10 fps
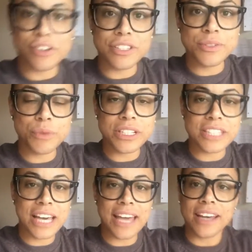just wanted to
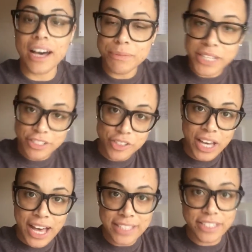kind of update you
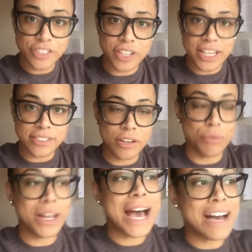guys, let you guys know
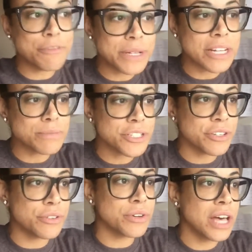what I've been up
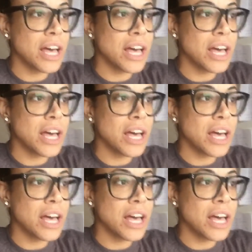to.